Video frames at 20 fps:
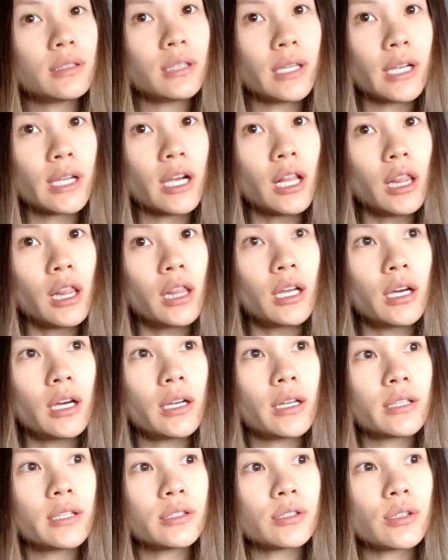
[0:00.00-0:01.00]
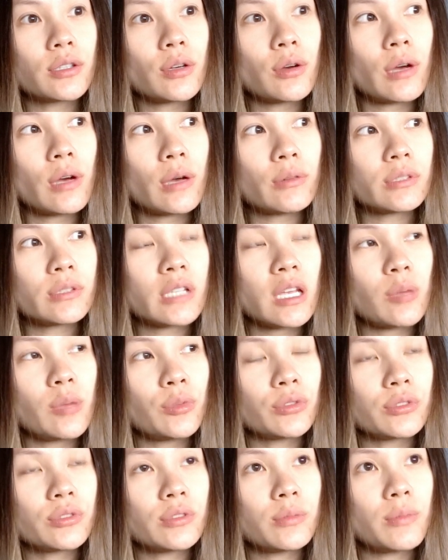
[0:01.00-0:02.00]
like a lot, and so I was
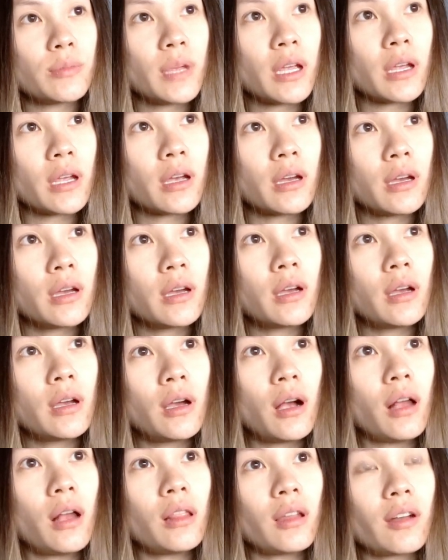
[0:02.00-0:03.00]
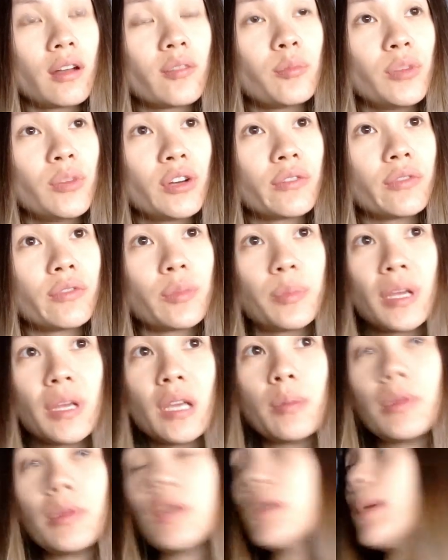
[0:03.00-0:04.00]
able to make a lot of milk for
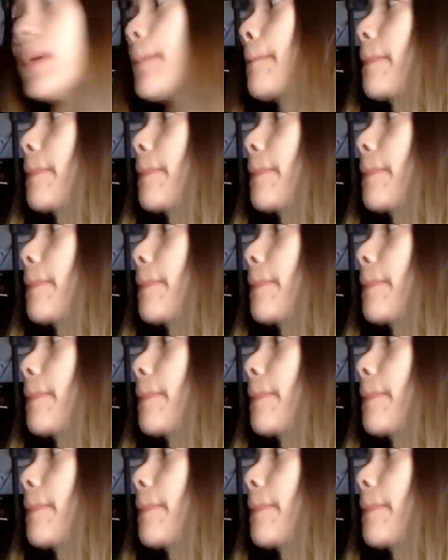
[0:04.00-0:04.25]
baby.